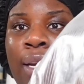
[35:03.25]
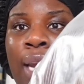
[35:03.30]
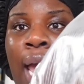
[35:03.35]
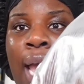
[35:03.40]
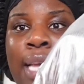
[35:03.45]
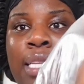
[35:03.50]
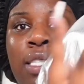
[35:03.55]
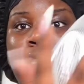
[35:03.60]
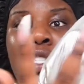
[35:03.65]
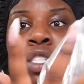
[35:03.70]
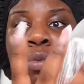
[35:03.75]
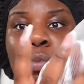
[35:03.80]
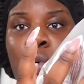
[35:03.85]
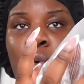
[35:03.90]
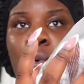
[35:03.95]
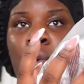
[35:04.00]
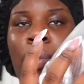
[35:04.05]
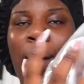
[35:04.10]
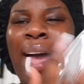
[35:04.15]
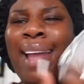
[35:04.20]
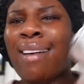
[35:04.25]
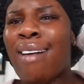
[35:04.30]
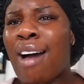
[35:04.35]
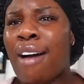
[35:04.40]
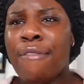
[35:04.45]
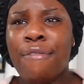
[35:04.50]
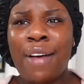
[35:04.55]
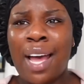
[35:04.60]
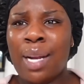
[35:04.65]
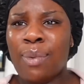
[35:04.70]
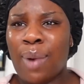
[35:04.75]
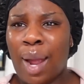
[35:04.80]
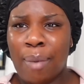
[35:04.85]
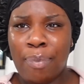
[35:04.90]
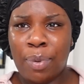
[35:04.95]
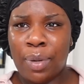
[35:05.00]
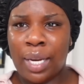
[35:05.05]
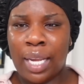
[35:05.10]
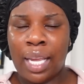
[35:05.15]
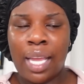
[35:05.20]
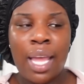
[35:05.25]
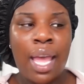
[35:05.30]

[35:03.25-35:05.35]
Like, it's small, but I can't find where I put it.